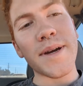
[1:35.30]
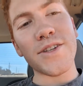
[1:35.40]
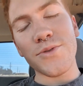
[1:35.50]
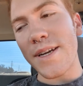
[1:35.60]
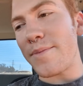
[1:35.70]
my
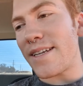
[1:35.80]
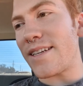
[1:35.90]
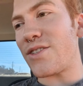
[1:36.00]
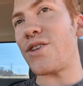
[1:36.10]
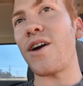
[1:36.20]
dream
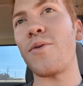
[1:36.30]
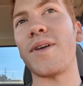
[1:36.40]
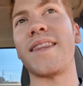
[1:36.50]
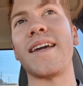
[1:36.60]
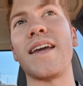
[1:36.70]
didn't start
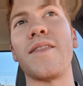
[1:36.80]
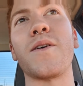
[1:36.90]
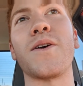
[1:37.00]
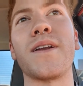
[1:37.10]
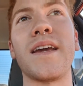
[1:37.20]
with the
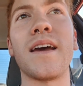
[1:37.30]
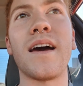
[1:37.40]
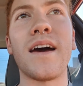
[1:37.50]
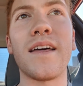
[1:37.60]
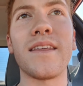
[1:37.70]
E30.
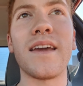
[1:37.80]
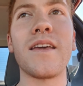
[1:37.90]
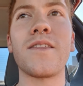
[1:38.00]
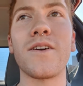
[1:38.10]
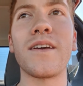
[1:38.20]
The
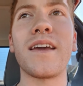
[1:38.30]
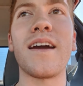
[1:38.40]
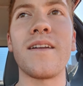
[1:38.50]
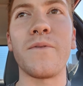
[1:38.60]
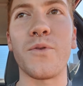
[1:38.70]
E30
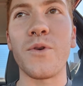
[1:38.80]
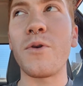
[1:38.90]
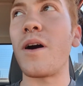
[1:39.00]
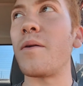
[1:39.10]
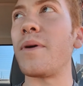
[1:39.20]
kind of grew
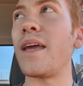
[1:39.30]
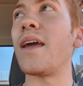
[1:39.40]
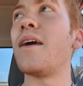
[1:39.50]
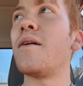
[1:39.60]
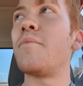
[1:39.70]
on me,
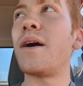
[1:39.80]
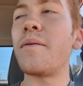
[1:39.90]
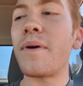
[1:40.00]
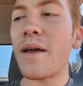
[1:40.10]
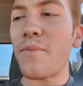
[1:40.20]
but
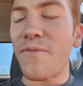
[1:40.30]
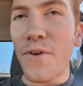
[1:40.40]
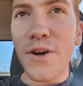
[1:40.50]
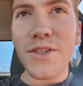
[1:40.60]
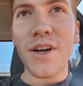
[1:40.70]
my
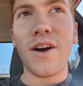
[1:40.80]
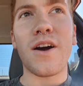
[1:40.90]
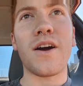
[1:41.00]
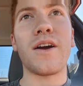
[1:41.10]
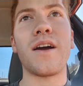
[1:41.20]
first
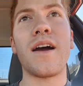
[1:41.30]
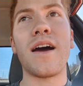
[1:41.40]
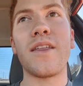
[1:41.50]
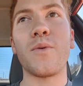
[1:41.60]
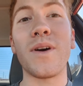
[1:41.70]
car,
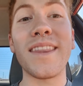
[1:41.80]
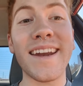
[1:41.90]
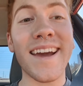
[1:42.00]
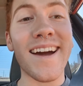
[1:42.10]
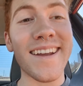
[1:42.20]
the one that
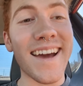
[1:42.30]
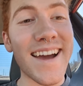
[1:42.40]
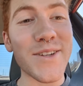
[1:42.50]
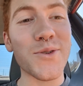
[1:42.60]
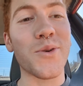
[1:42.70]
I got in
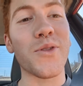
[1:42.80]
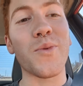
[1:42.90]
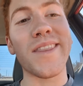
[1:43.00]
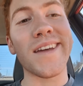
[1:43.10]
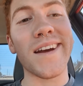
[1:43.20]
high school, the
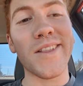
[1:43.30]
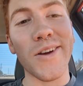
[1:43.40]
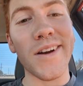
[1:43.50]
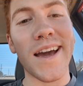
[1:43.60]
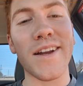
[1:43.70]
one that I
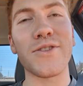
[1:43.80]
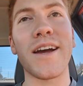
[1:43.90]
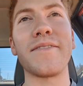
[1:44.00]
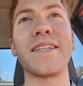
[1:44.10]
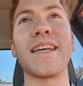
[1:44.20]
learned how to
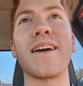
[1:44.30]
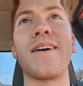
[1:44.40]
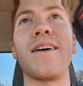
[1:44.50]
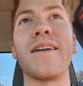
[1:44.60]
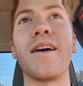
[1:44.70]
drive stick
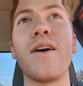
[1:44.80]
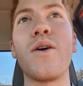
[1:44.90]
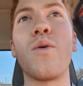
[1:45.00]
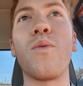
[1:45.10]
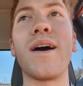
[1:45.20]
on,
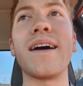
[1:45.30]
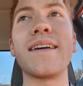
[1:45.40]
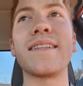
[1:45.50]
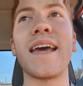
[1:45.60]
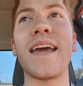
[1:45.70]

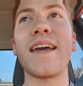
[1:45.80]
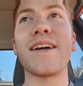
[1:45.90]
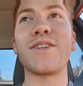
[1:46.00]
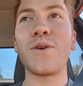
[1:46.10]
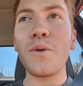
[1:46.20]
was a
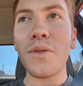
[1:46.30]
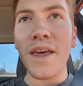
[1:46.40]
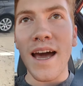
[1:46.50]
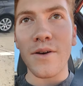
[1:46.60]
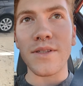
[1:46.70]

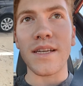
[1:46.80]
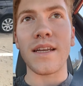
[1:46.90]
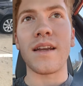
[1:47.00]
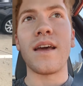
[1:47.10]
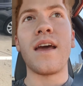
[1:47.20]

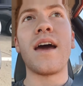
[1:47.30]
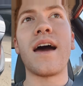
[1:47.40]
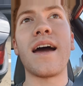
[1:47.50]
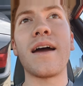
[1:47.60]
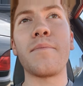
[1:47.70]
2000
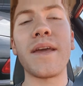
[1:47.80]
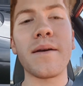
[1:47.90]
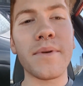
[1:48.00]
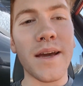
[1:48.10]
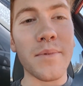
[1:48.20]

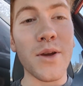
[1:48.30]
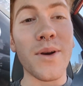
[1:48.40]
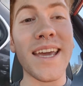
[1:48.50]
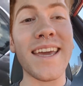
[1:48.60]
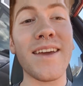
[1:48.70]
BMW
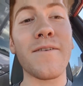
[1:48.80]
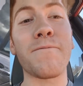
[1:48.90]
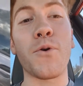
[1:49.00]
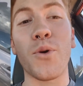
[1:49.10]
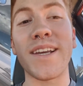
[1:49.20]

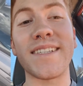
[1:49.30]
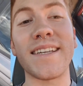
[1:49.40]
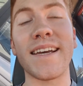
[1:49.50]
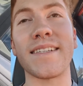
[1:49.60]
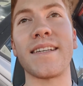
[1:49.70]

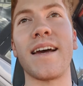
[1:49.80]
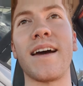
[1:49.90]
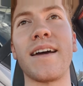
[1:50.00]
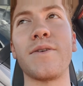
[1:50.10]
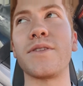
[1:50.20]
E46.
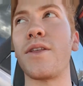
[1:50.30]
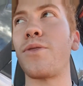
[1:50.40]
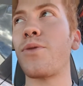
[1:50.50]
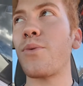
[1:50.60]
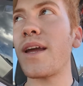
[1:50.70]
It was a
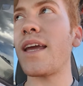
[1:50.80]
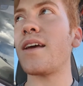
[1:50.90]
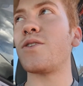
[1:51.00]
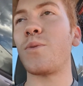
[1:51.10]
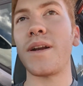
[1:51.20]

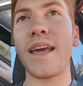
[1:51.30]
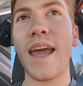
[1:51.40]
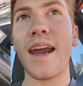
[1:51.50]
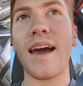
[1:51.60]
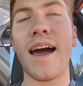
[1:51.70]

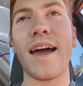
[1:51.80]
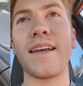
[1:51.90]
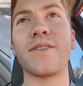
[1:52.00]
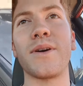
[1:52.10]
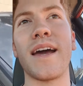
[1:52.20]
328i,
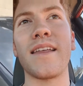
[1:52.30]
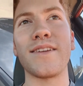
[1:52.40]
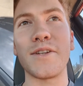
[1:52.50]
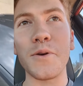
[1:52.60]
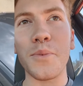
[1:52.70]
so it had the
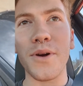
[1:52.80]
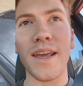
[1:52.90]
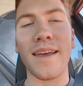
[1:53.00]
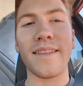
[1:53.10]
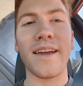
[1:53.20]

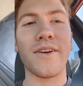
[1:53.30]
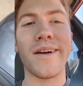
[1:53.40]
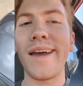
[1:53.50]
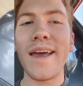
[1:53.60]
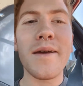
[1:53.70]
2.8
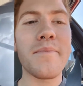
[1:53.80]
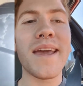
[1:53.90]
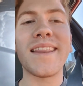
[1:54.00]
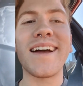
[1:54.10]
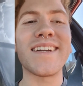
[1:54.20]
liter,
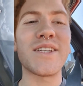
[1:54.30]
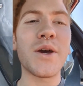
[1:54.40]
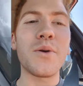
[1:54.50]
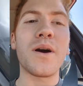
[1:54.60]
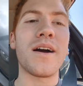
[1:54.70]
made like
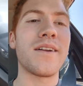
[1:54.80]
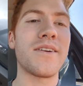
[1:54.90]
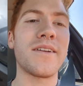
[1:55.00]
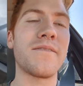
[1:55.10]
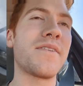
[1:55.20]

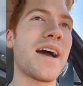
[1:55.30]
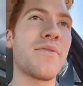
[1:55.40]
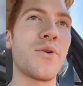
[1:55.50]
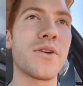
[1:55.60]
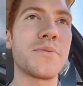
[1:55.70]
205
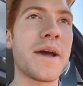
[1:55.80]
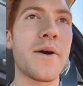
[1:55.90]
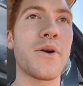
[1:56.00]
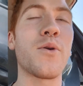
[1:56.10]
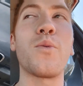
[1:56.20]

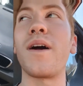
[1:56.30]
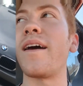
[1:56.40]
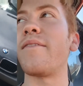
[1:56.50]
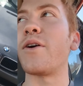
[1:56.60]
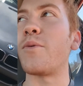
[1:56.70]
horsepower or
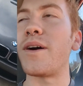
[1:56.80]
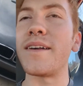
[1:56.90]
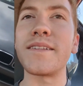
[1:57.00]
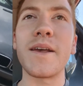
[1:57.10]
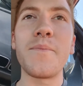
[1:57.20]
whatever it
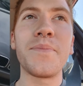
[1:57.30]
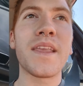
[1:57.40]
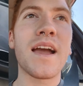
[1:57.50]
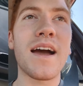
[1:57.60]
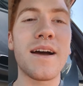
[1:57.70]
was.
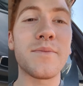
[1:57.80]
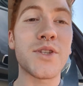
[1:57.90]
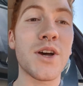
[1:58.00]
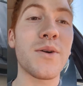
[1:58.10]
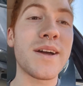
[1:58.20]

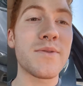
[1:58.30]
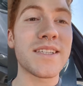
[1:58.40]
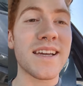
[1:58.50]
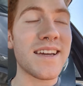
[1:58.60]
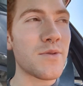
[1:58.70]
So it was
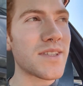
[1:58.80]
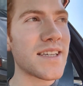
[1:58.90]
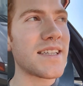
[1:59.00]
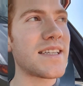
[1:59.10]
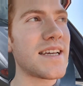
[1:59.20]
a
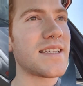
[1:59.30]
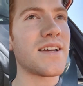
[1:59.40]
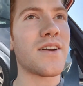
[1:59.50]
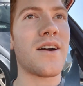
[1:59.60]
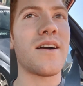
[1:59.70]

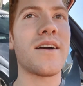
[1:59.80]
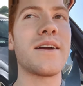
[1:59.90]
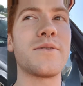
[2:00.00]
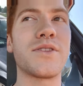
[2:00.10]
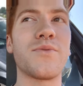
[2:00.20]
decent car. It was the